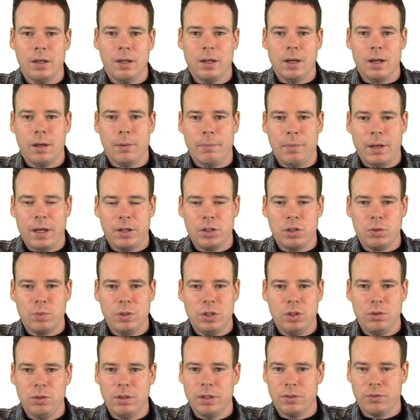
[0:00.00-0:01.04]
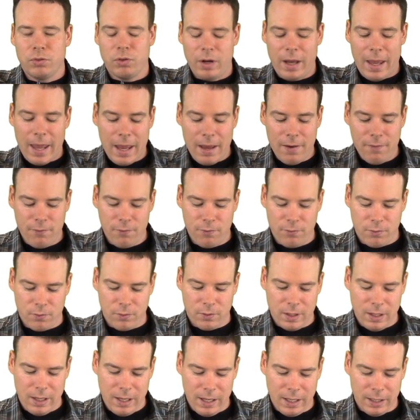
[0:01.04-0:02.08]
imagine we do this for
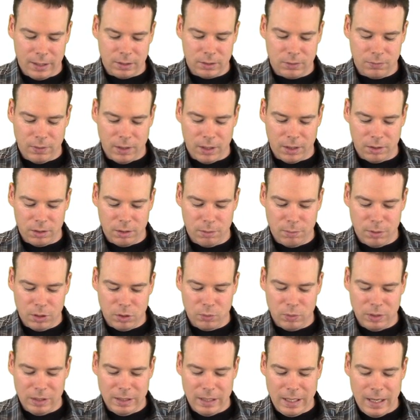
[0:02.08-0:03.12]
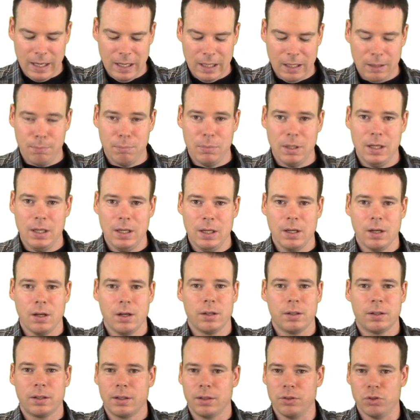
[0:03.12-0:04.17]
every x value between a and b,
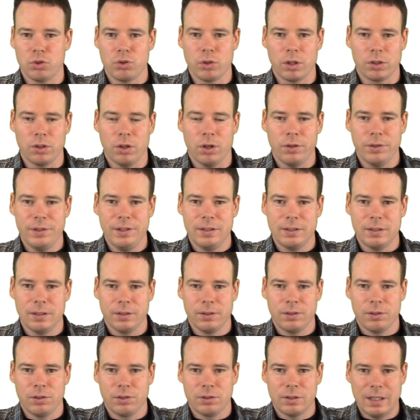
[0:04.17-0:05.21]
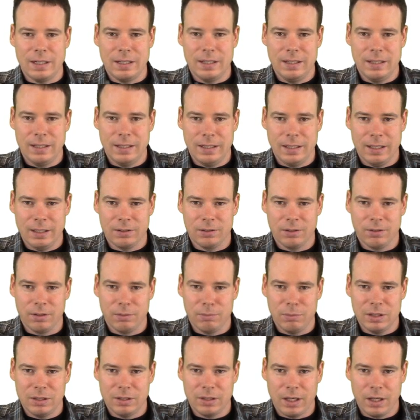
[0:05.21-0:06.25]
construct all these cylinders, nestle them
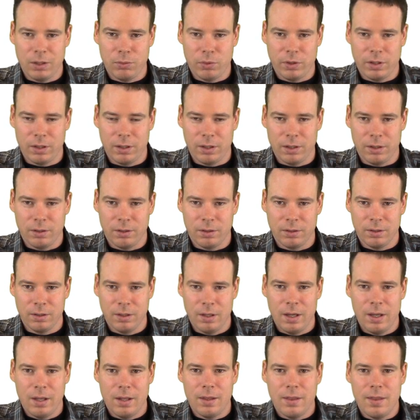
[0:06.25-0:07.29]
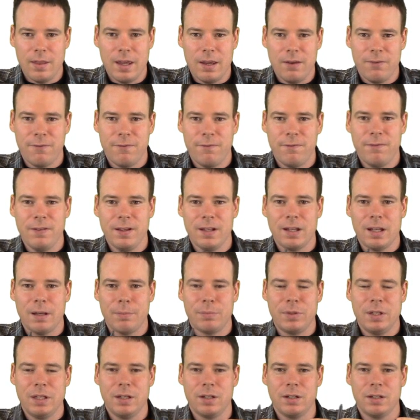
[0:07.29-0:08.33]
inside one another. They fill up
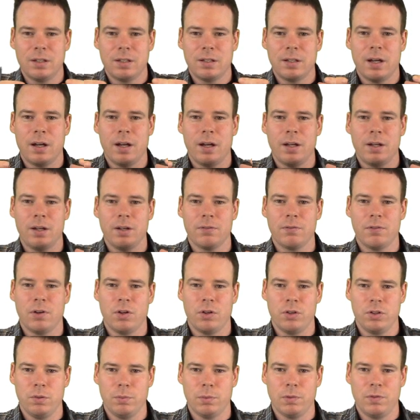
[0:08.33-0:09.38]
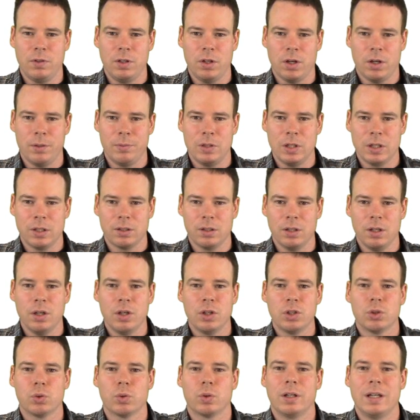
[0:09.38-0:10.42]
the entire volume of the object.
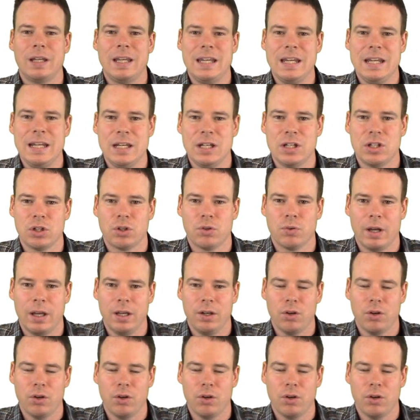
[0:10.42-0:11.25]
So we're going to integrate